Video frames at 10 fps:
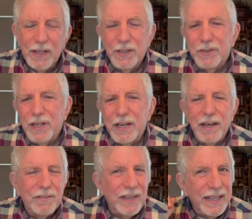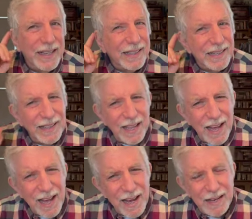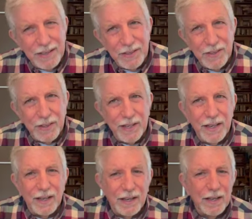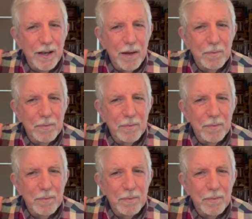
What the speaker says: You didn't even incline your ear.